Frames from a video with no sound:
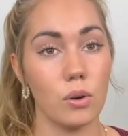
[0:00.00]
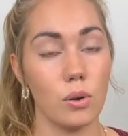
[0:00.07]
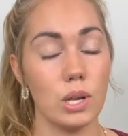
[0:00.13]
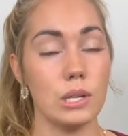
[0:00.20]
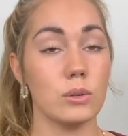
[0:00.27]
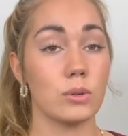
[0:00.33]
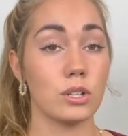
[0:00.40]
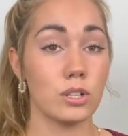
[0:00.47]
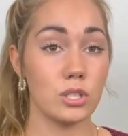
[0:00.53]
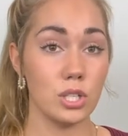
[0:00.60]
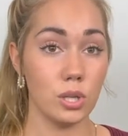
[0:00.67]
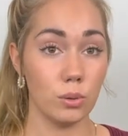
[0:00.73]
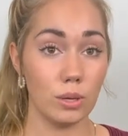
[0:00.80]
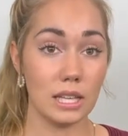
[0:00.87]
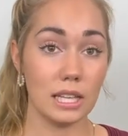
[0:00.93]
in order
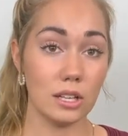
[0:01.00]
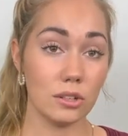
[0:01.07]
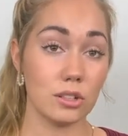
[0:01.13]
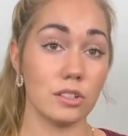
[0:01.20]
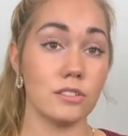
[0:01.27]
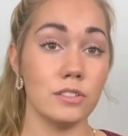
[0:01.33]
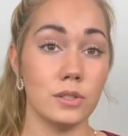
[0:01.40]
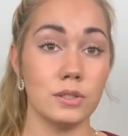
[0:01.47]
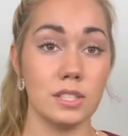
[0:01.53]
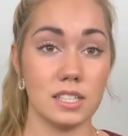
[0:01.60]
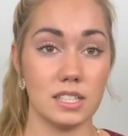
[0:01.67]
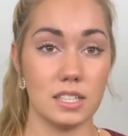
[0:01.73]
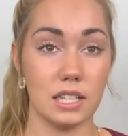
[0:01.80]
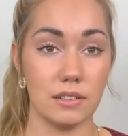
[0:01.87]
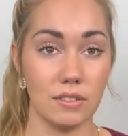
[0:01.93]
to heal our food
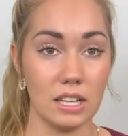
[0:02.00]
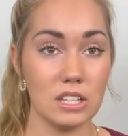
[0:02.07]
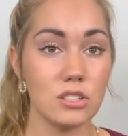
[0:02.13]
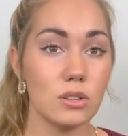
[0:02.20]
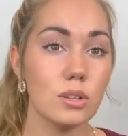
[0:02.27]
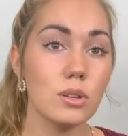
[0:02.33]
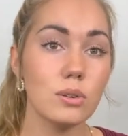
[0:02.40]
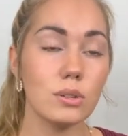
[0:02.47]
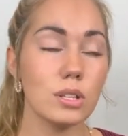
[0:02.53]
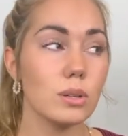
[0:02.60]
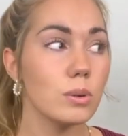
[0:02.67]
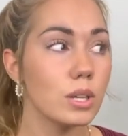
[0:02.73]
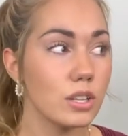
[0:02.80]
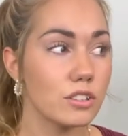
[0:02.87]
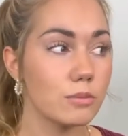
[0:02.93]
sensitivity, so you
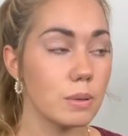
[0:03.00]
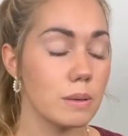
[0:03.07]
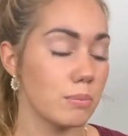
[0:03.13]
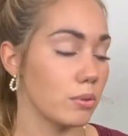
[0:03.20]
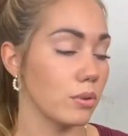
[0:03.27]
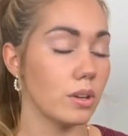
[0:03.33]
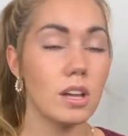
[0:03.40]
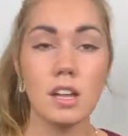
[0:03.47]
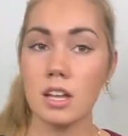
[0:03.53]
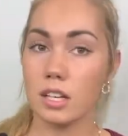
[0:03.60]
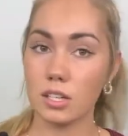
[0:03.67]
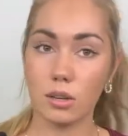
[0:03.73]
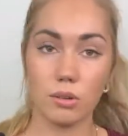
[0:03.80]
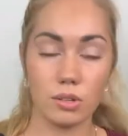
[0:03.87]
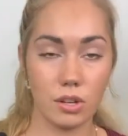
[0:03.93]
hear people
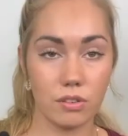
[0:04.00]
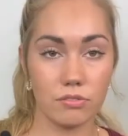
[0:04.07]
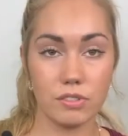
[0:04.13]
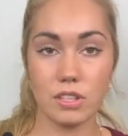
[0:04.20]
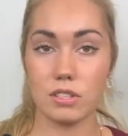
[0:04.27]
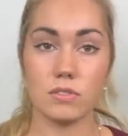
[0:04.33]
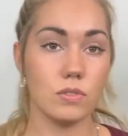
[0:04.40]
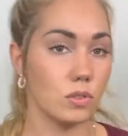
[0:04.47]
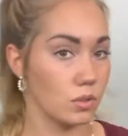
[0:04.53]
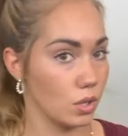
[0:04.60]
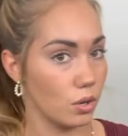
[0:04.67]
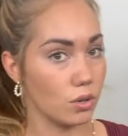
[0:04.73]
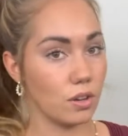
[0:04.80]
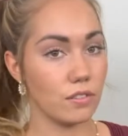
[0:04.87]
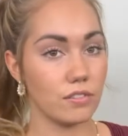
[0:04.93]
going off this food,
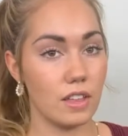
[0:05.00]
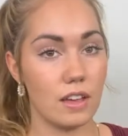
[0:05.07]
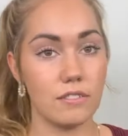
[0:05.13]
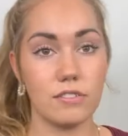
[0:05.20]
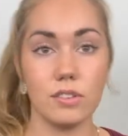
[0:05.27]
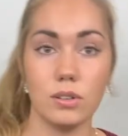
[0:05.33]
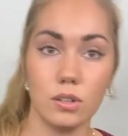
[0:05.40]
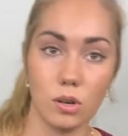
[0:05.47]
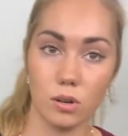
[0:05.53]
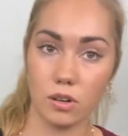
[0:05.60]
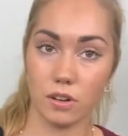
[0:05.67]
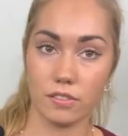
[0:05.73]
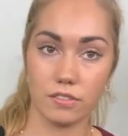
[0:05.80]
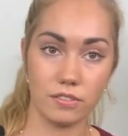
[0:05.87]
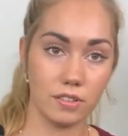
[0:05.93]
going off that food, going
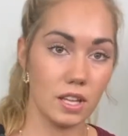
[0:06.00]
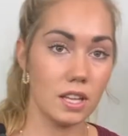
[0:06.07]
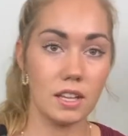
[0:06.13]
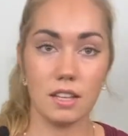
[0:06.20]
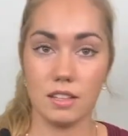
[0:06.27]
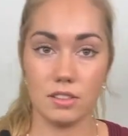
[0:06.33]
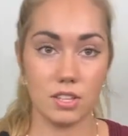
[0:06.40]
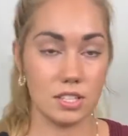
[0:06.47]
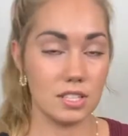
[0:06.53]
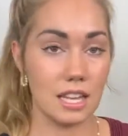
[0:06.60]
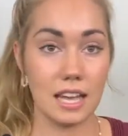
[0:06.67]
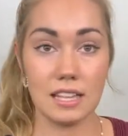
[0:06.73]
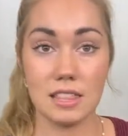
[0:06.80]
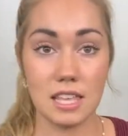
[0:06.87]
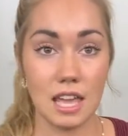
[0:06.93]
off this,
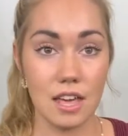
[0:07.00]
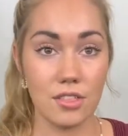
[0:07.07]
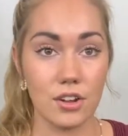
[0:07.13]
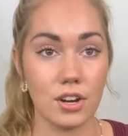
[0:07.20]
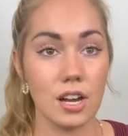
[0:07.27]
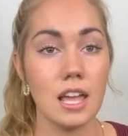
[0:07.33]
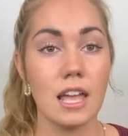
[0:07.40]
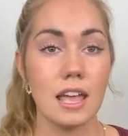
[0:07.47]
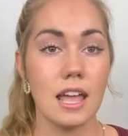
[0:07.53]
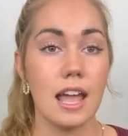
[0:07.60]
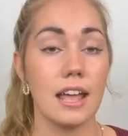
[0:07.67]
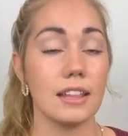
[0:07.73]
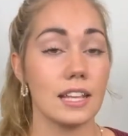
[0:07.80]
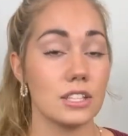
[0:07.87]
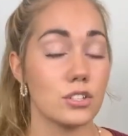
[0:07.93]
that, and the other,
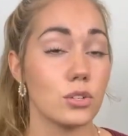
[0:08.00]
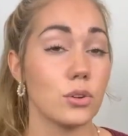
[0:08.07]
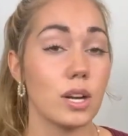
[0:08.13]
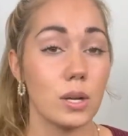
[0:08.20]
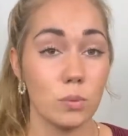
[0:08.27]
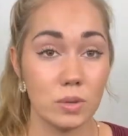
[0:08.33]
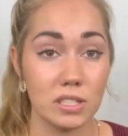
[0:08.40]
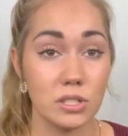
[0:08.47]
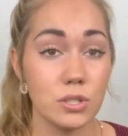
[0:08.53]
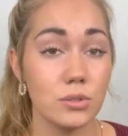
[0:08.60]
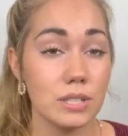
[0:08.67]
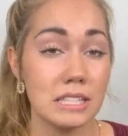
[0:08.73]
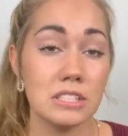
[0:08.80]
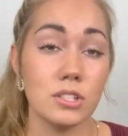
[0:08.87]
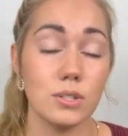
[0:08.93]
and that's great. We do
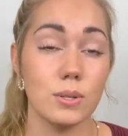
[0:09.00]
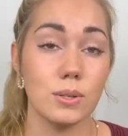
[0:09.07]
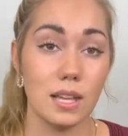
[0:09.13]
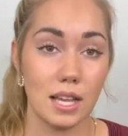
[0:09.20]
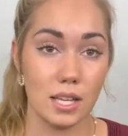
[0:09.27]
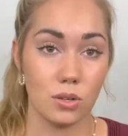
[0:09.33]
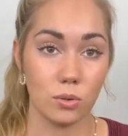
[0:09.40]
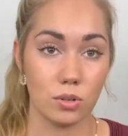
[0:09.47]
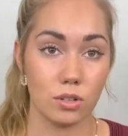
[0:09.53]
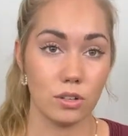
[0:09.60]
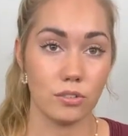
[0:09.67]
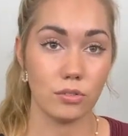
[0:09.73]
need to do that in order